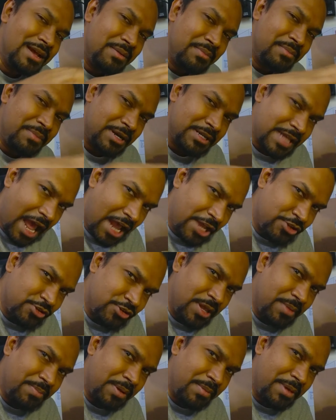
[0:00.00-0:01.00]
but it's
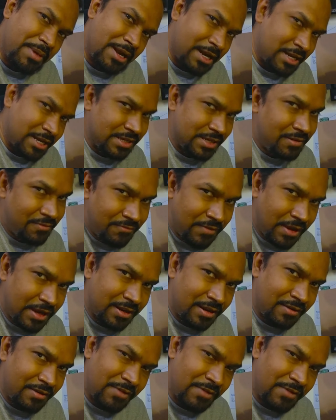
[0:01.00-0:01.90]
actually implemented as a vector.